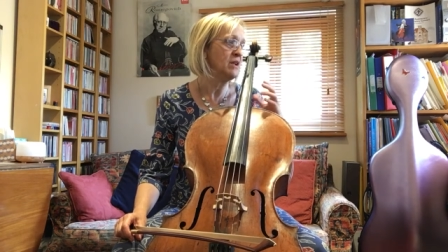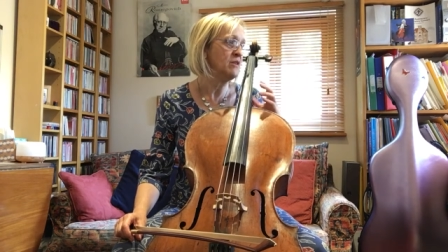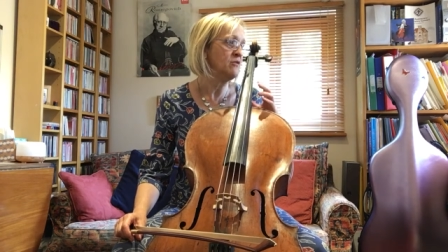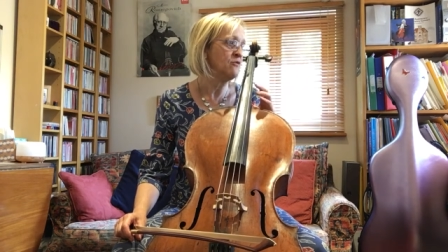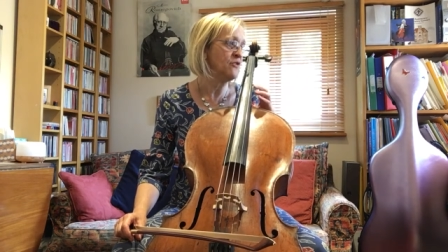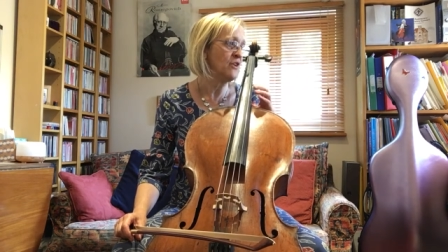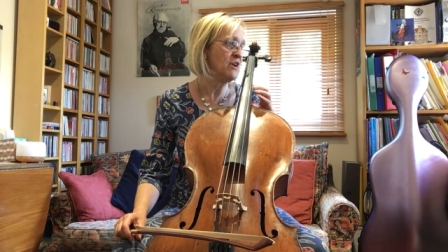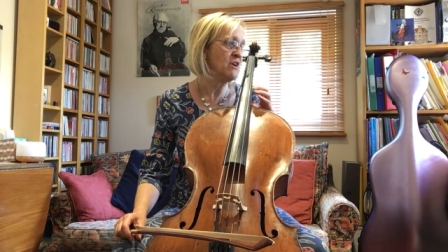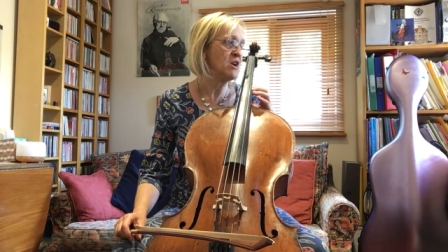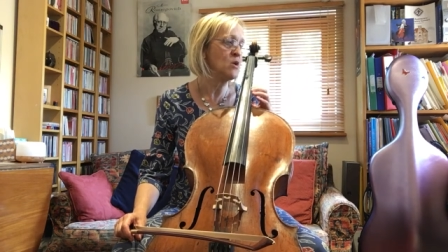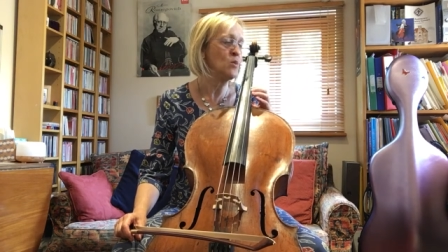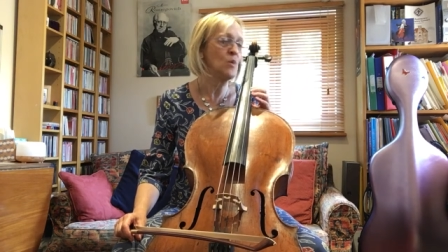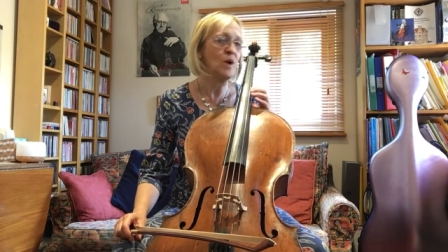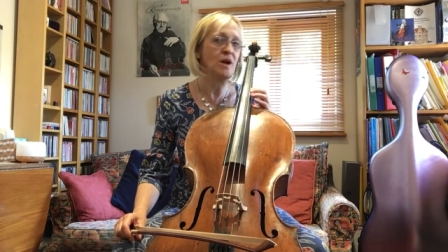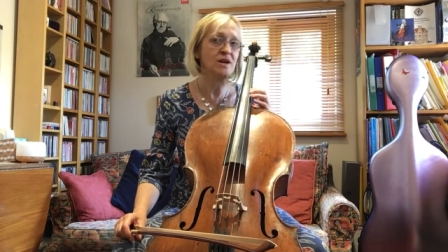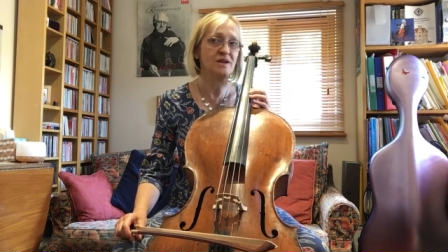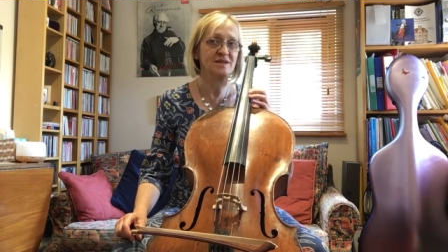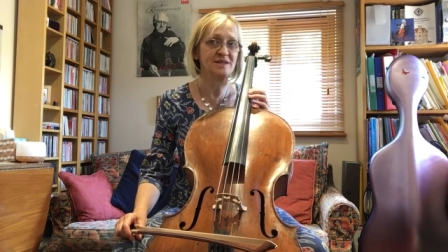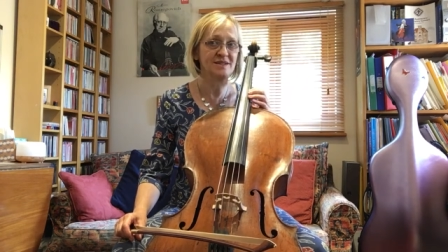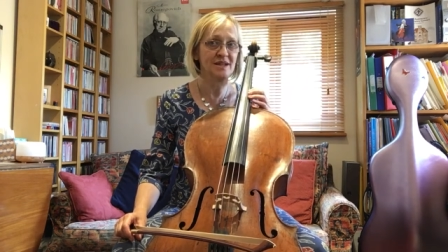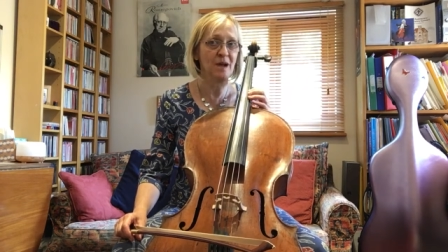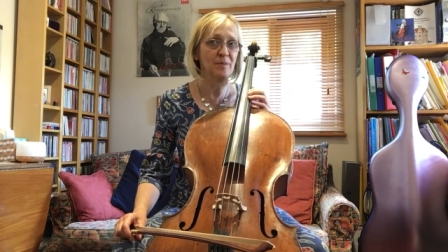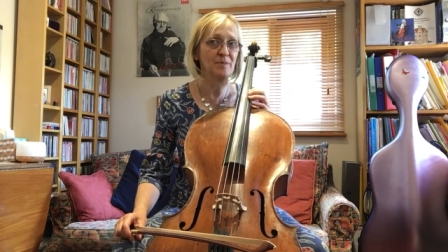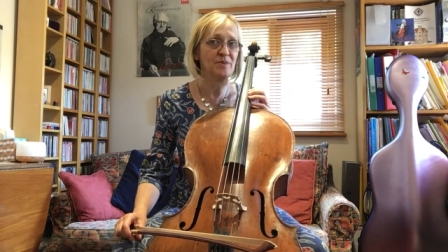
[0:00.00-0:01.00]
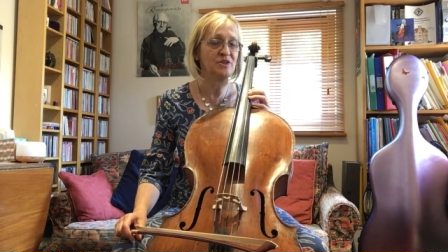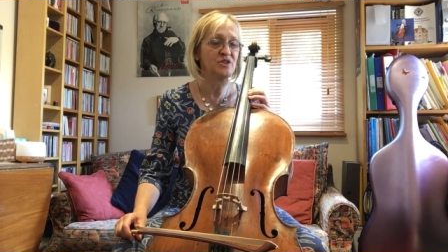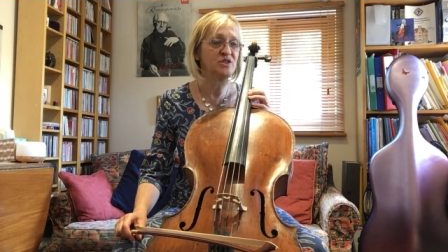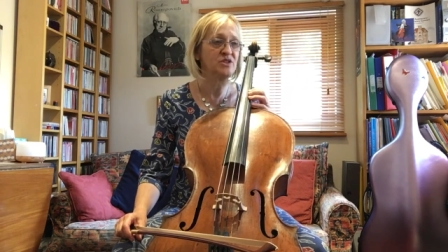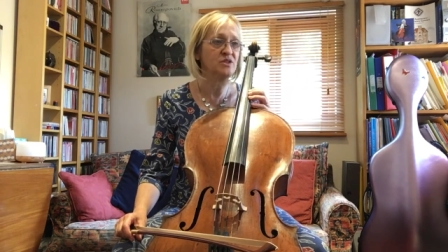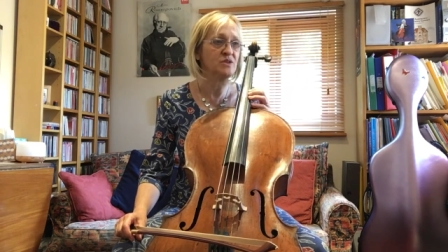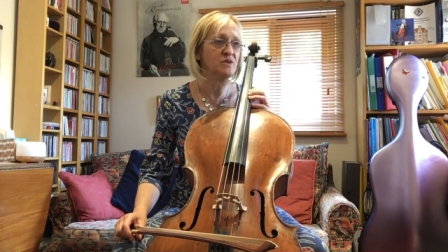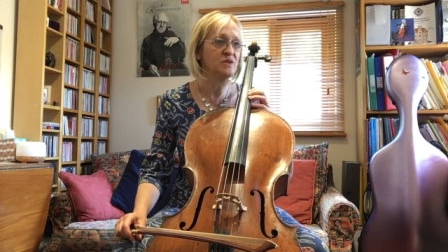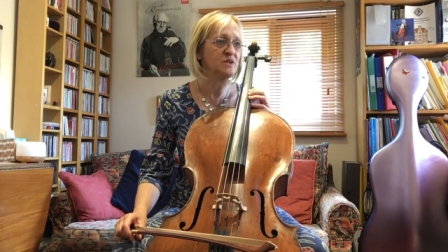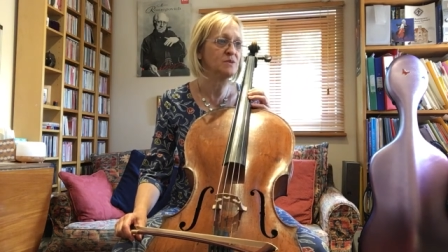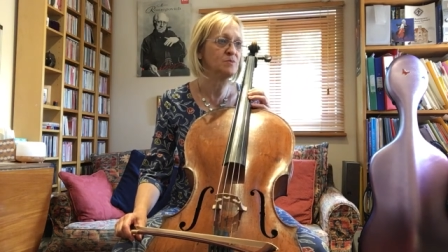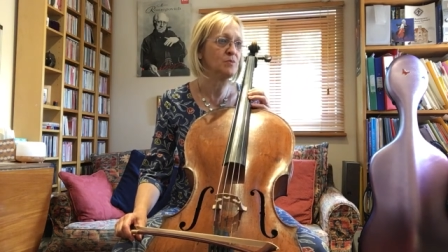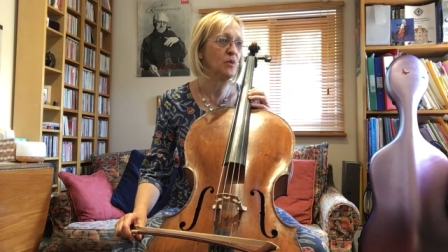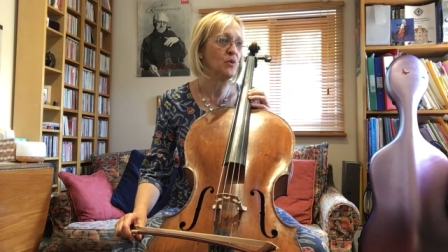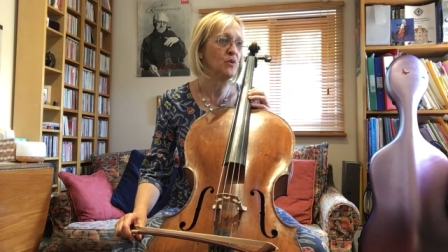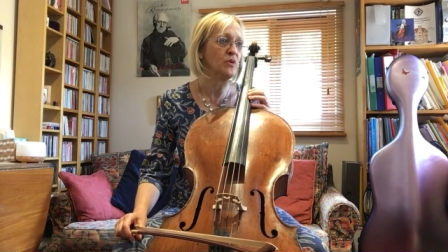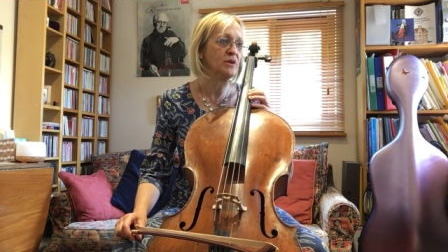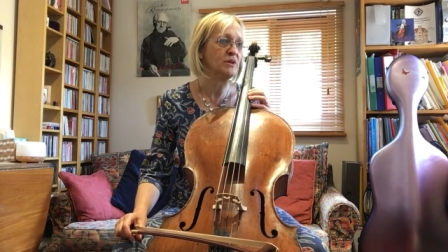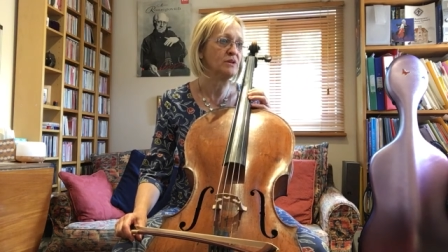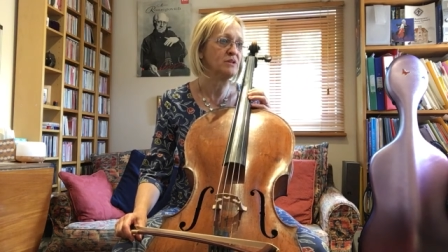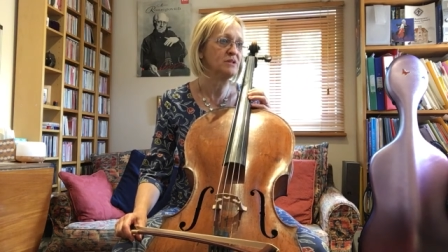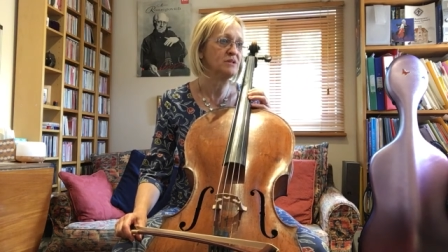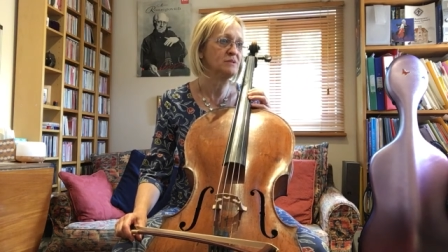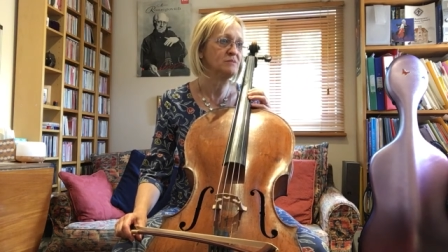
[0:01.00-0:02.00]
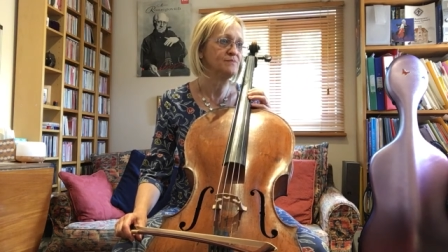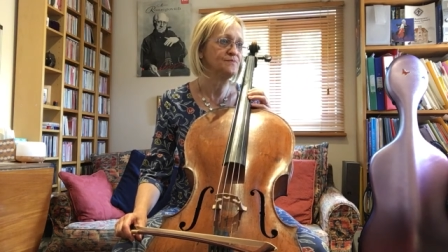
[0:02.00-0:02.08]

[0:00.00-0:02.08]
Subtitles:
very well established at this point.